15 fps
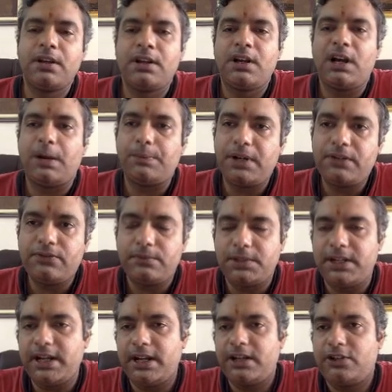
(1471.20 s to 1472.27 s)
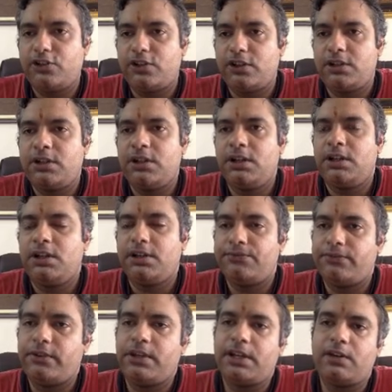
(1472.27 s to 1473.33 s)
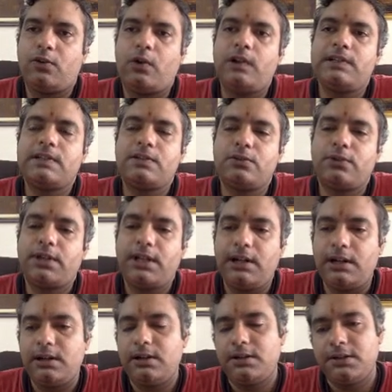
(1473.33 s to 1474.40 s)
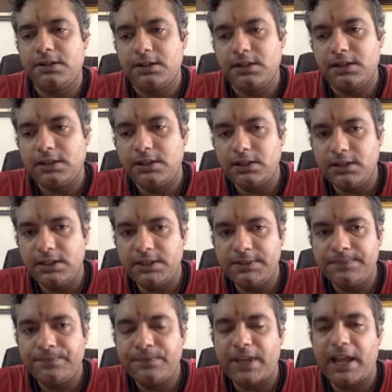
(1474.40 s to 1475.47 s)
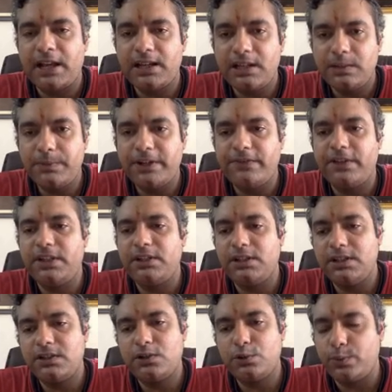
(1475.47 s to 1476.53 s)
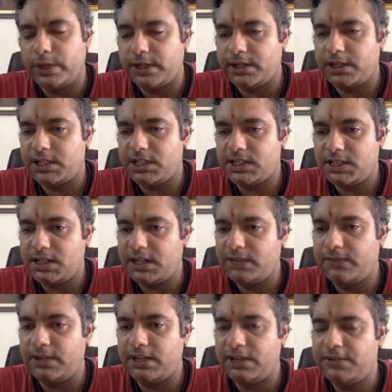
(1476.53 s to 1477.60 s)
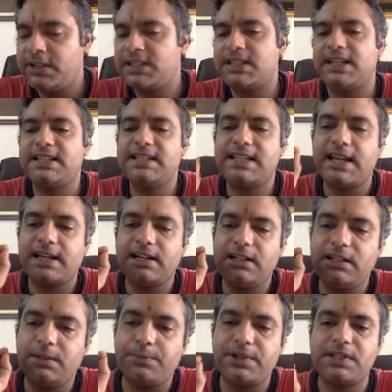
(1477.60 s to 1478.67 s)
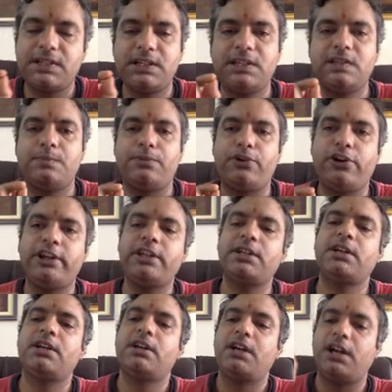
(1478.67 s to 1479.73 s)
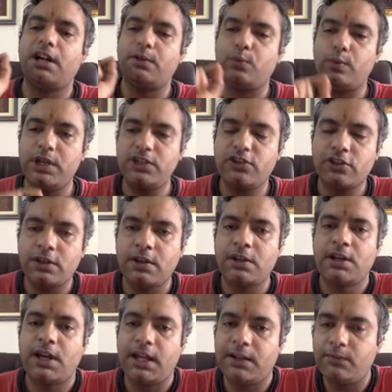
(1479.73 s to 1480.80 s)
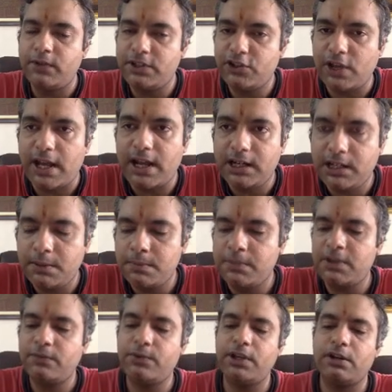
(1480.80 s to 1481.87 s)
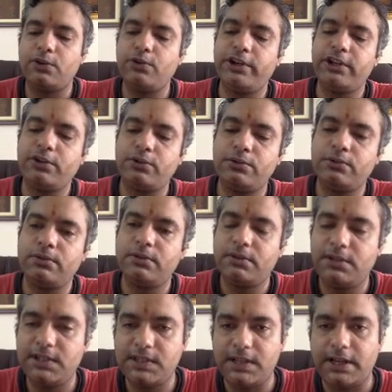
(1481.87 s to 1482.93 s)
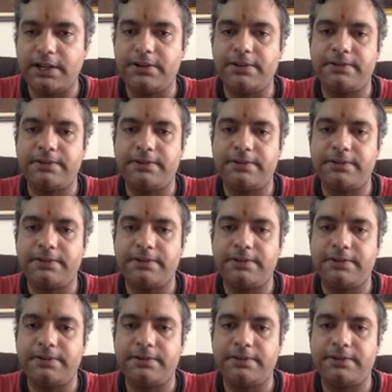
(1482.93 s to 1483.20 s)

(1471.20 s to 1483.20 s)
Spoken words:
Apart from the direction, if we can also tell the angle between these two vectors, it will give us exactly the precise point at which atom we are going to desire.